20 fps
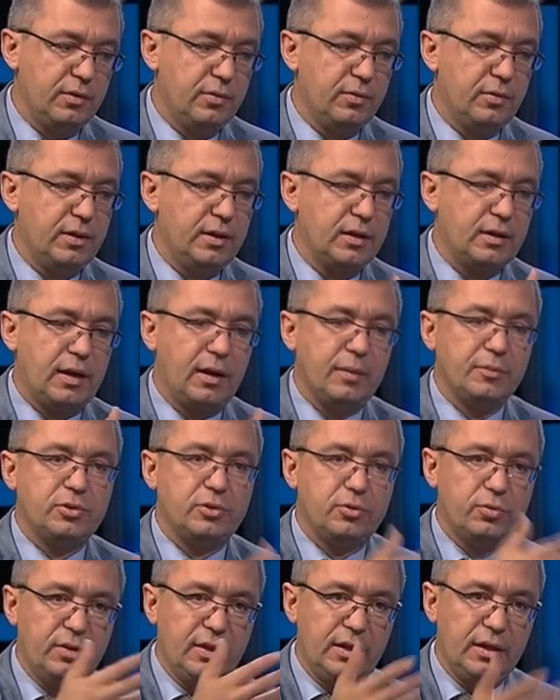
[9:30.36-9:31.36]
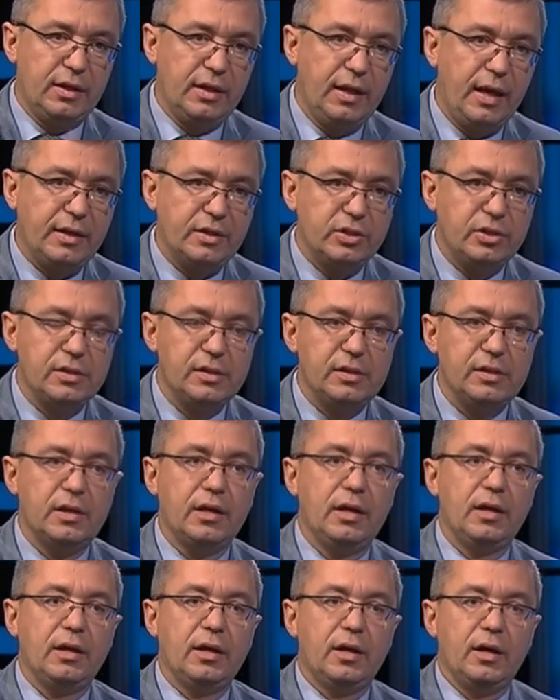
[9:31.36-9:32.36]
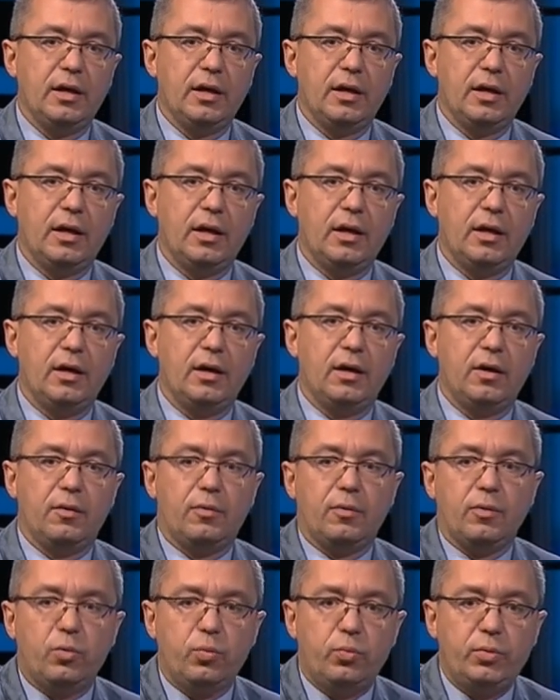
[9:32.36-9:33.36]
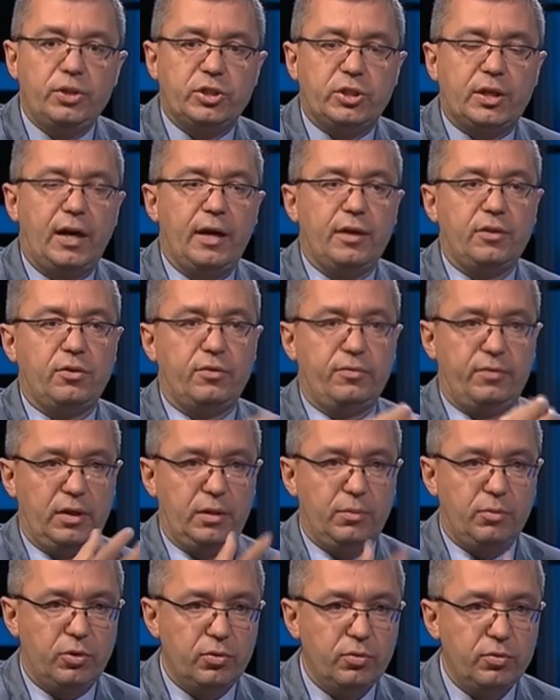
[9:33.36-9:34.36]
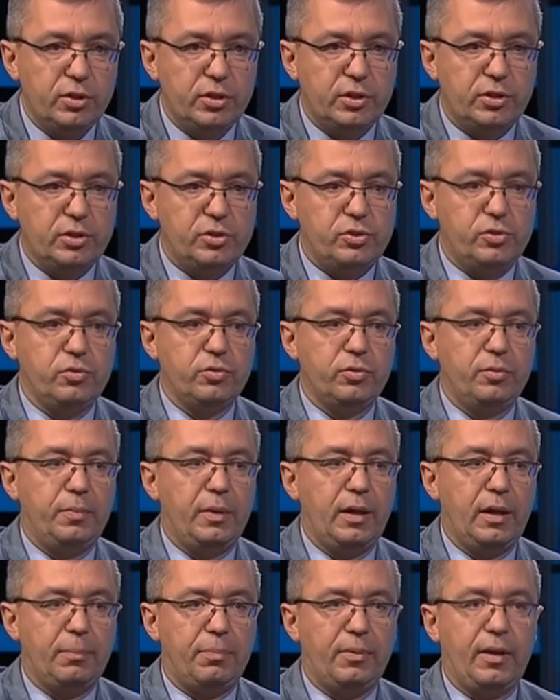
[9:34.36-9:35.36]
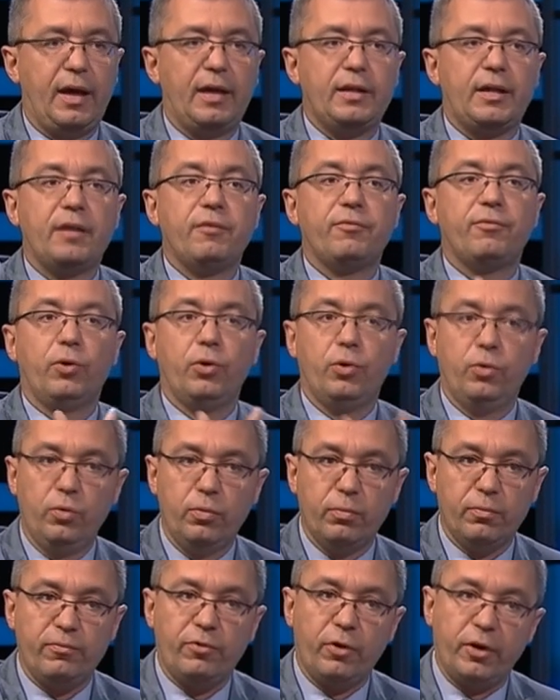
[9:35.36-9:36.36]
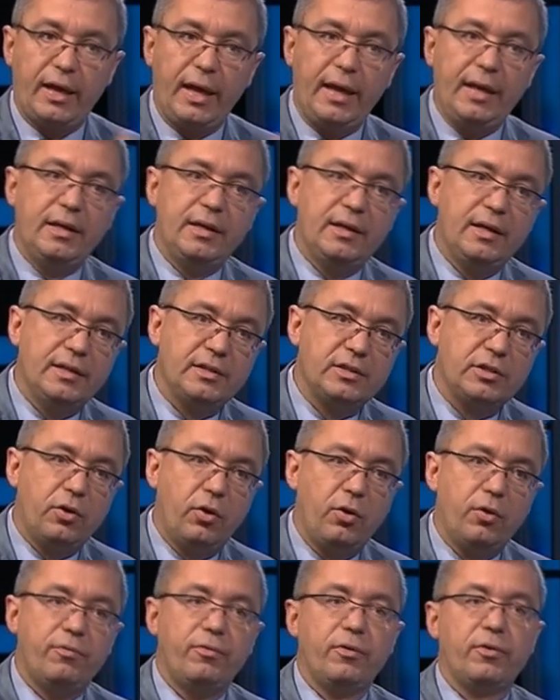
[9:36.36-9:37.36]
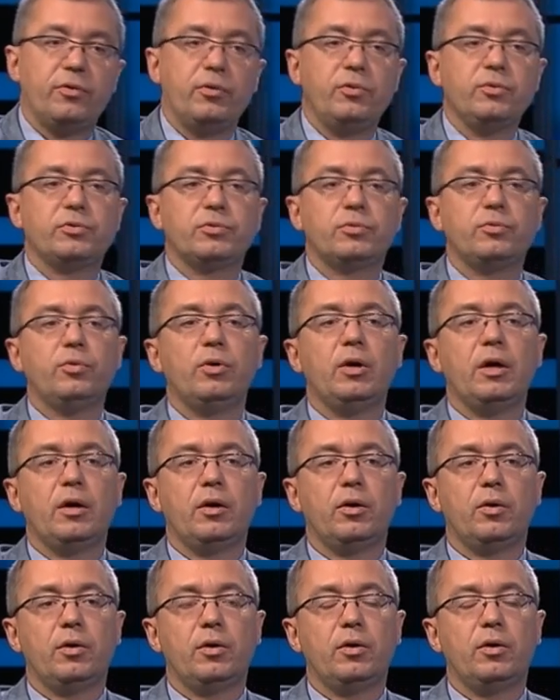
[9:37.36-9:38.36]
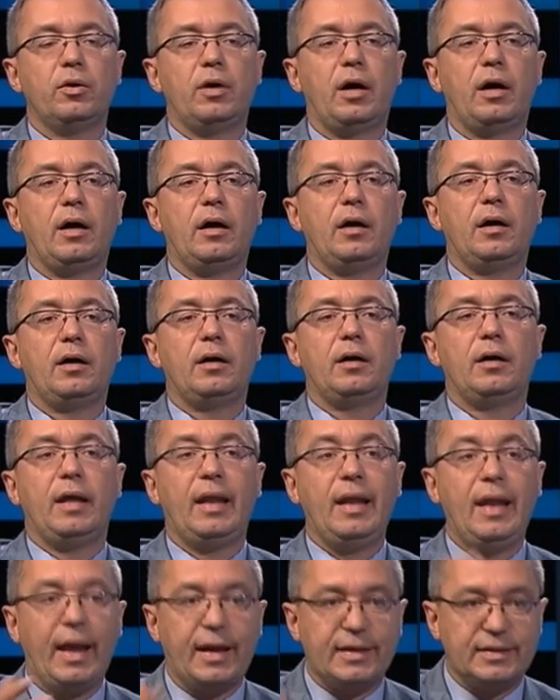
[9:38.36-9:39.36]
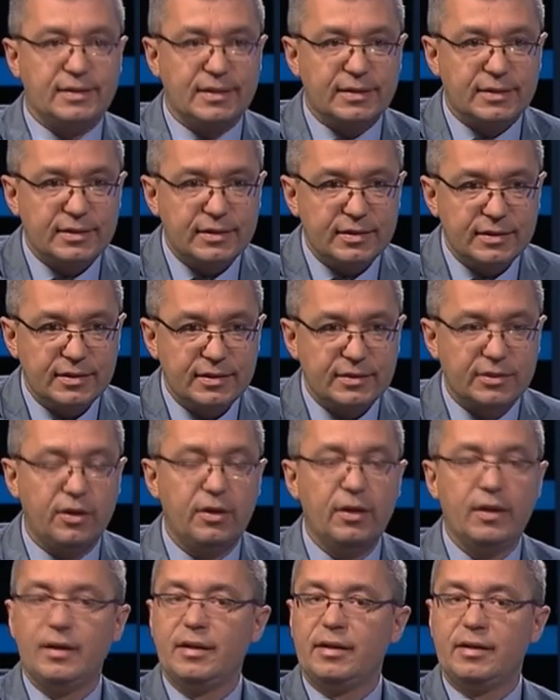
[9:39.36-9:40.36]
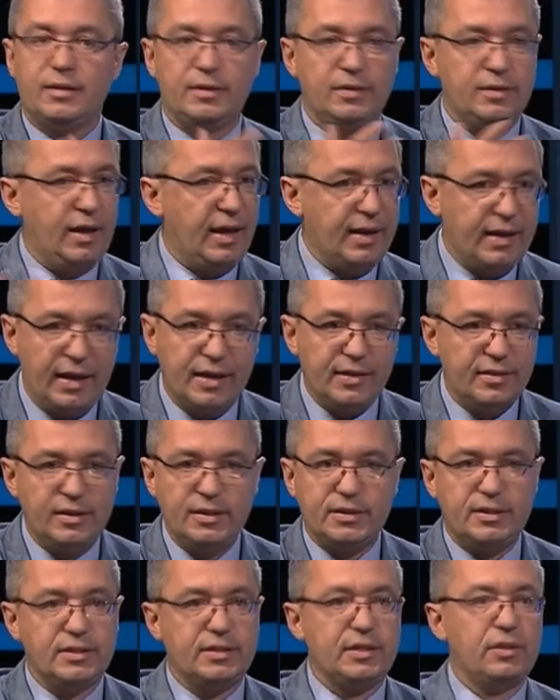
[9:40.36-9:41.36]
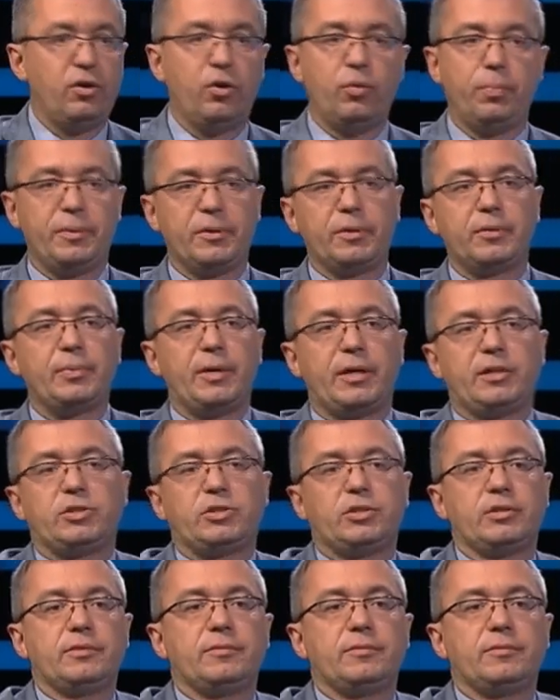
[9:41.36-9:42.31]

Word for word: when it comes to the election, uh, which kind of immunity should be applied and for whom? For candidates or for those who uh, are elected? So again, this is an open question.